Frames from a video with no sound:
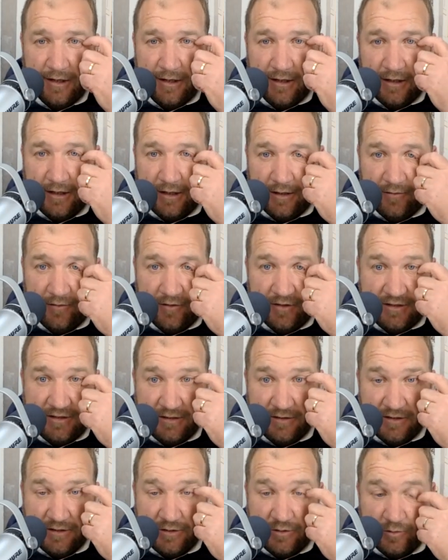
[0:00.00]
uh, this
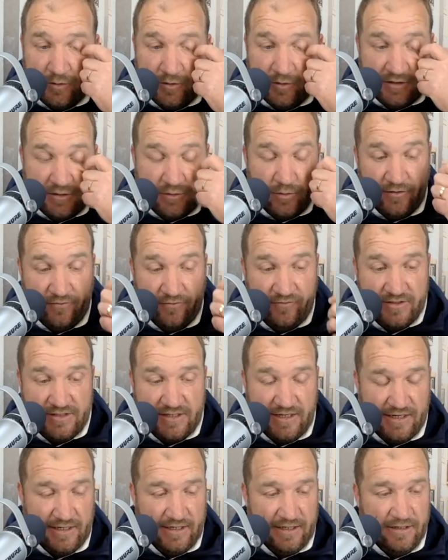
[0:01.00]
in this in this way
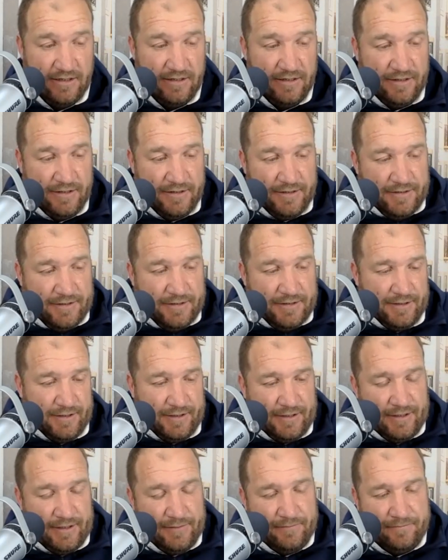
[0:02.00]
physically.
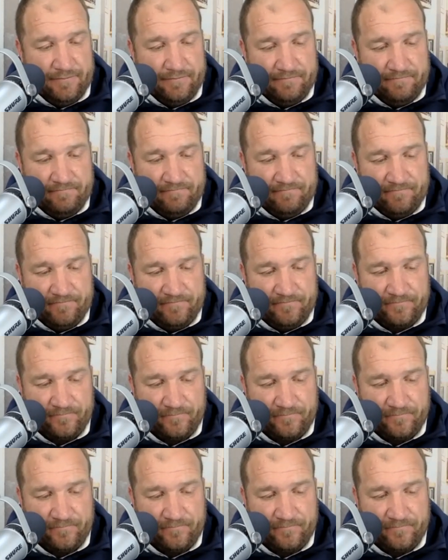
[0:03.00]
Um,